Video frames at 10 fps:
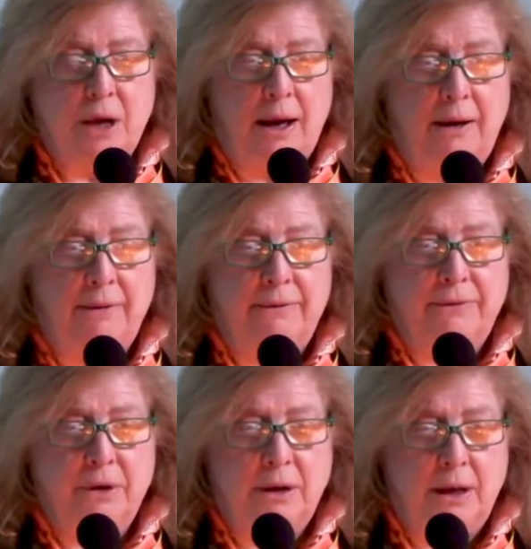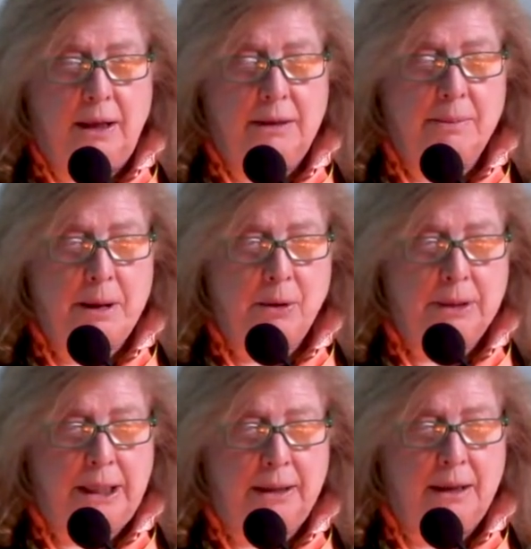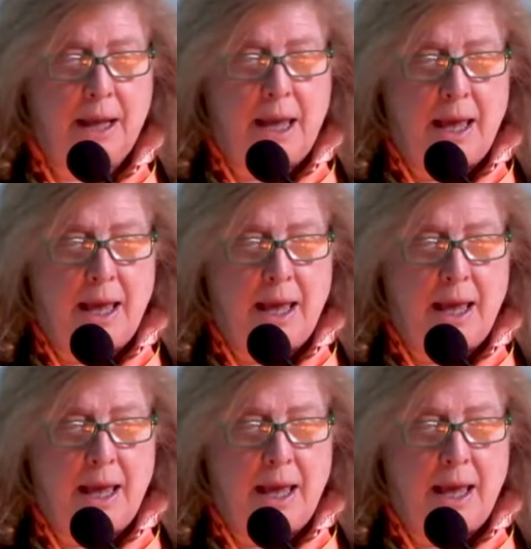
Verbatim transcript: of uh, Napoleon,